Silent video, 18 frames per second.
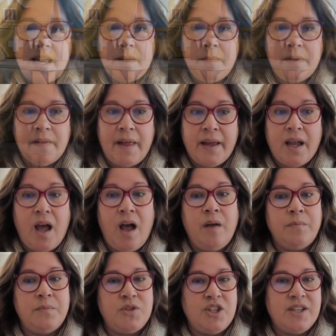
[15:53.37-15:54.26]
and be like,
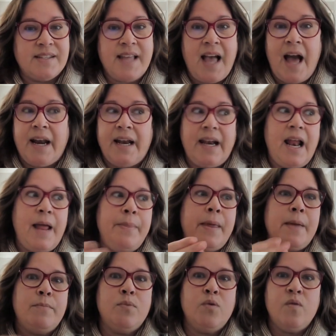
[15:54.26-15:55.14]
oh, she's got it, and
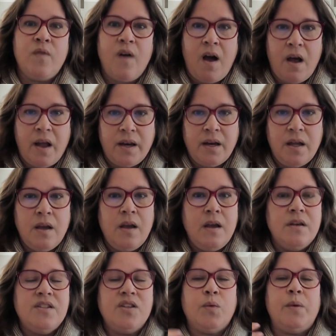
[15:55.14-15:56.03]
they move on.
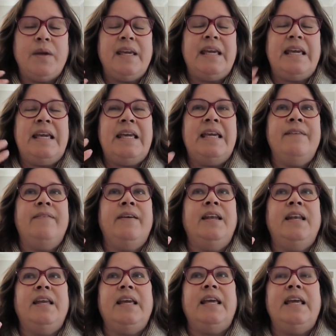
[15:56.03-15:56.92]
So
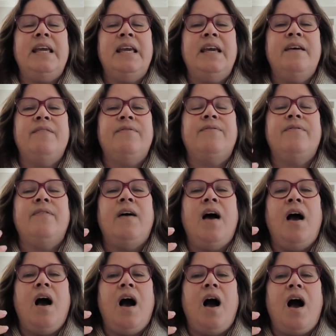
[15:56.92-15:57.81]
even if
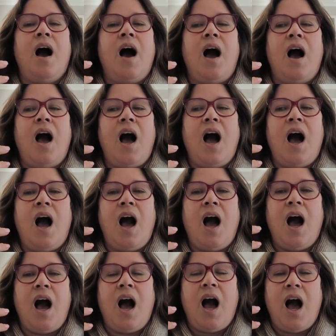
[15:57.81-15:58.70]

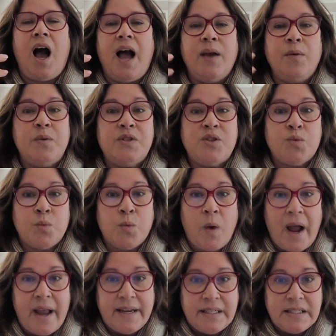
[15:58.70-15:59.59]
I was
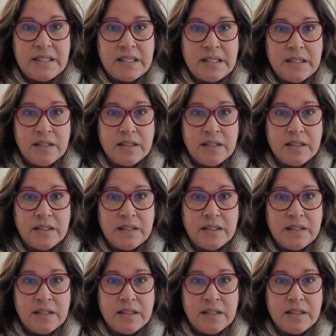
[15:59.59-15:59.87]
right,